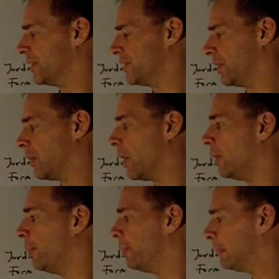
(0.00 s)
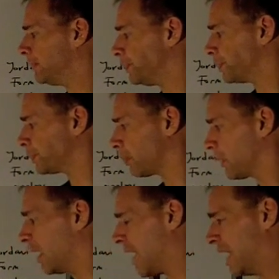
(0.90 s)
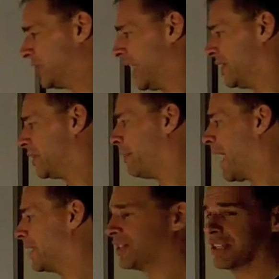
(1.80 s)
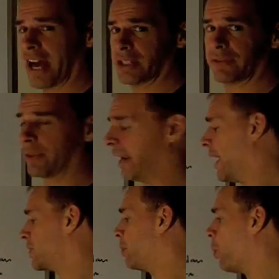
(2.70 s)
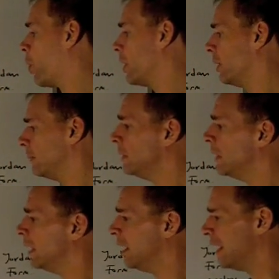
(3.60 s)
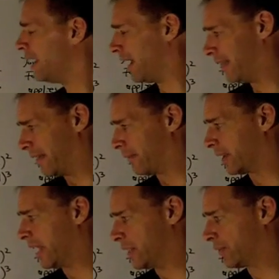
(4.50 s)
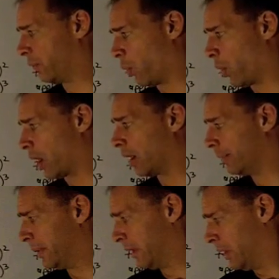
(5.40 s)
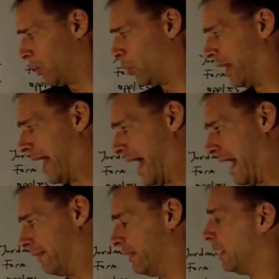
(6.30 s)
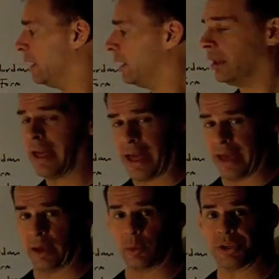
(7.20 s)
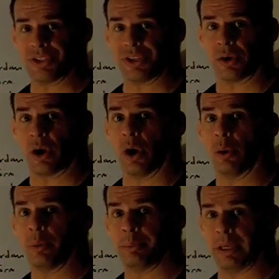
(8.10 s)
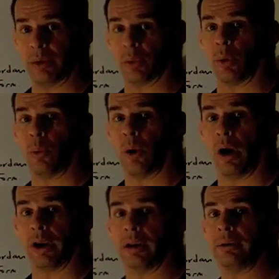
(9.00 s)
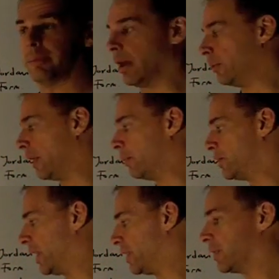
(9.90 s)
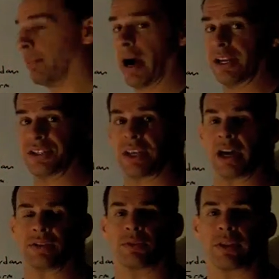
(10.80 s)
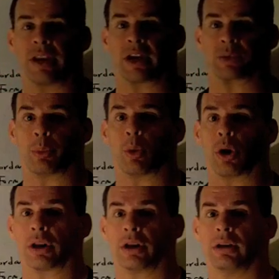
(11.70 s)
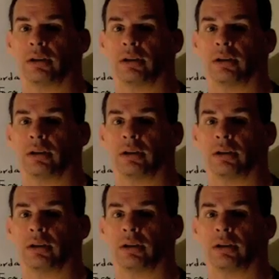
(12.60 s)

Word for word: to 0. I change the minus signs for the next board. And then for case 4, we'll have a equal to 0, b equal to 1, and then we change the minus signs for the next board.